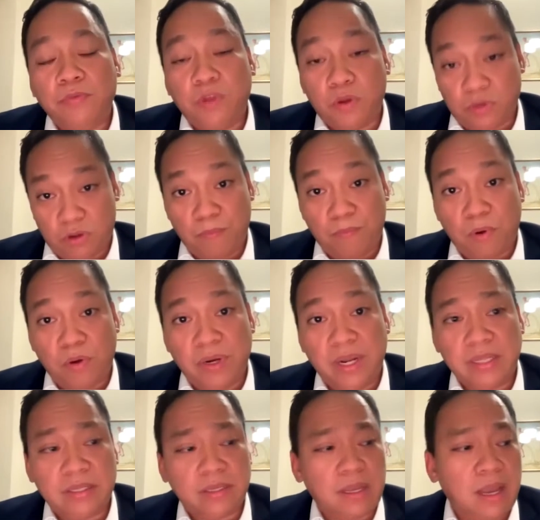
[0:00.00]

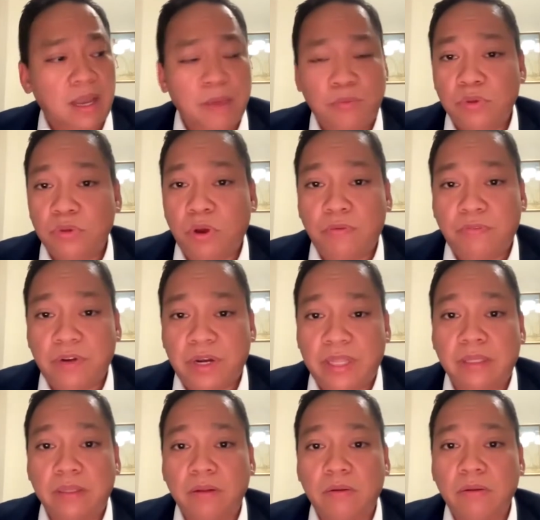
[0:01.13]
components, I would go for
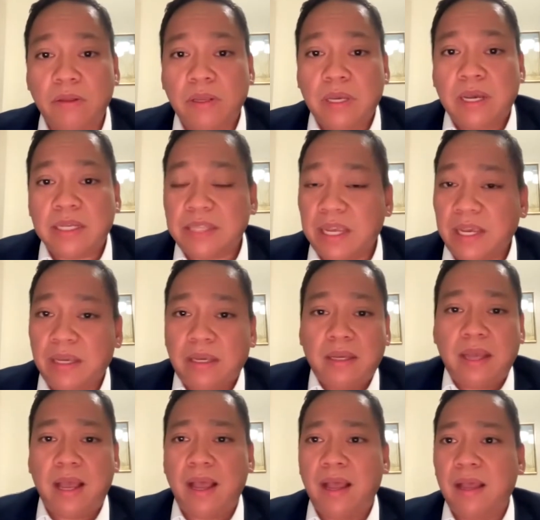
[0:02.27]
it, no? Kasi
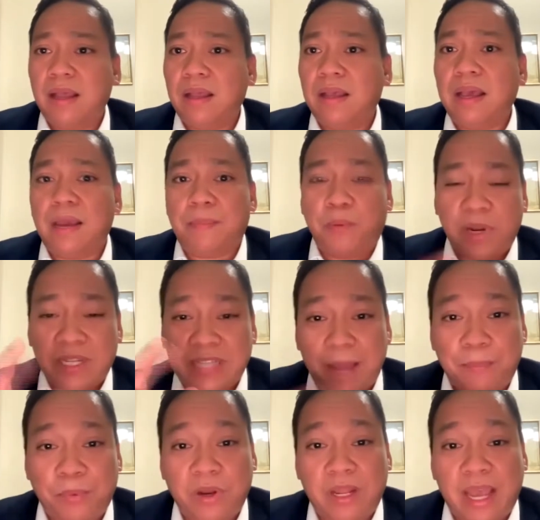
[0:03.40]
for
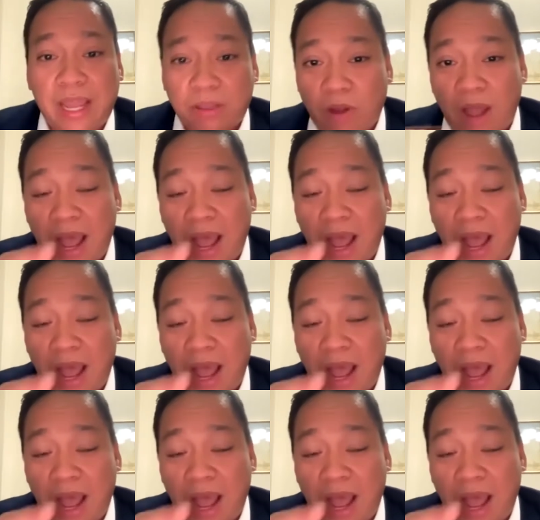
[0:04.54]
example, ito